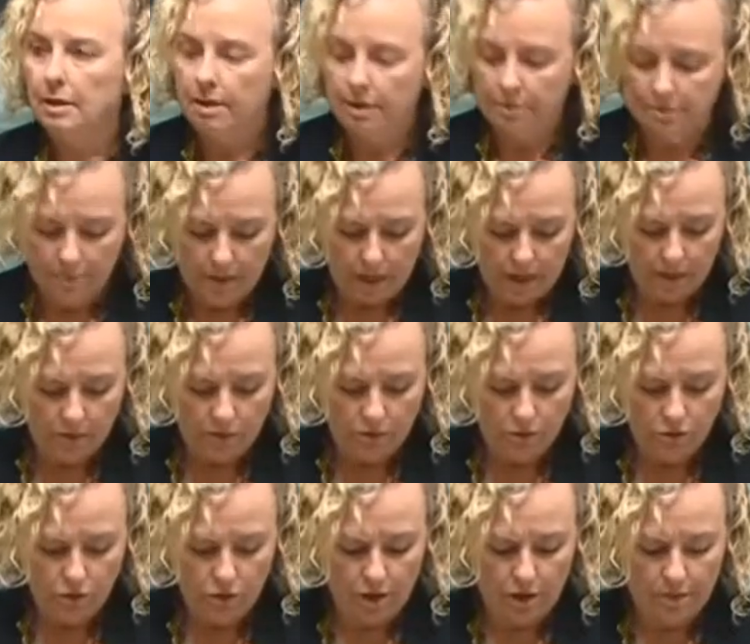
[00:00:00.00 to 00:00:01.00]
medical
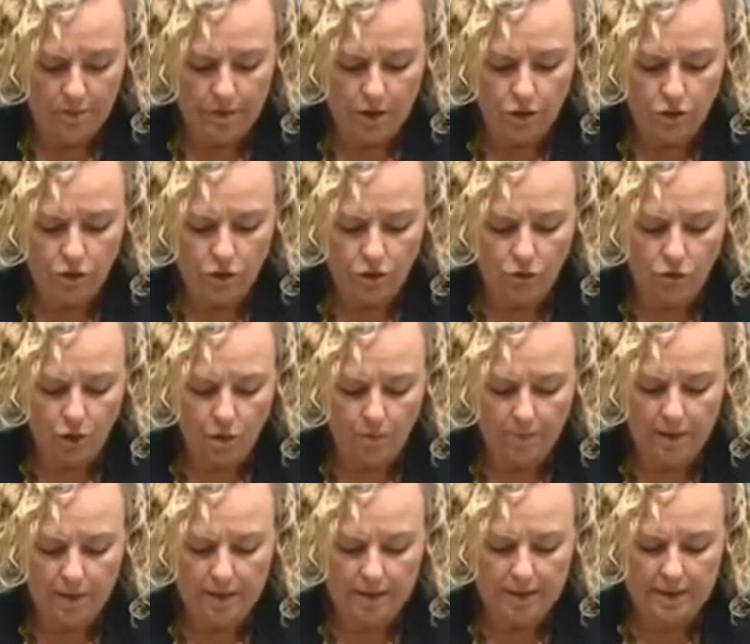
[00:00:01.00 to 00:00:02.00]
treatment should not
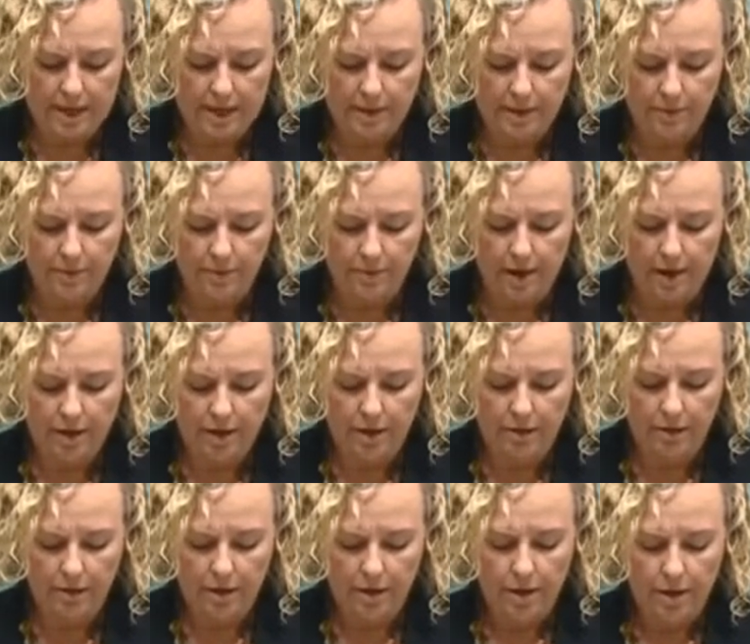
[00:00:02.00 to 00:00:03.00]
be exacerbated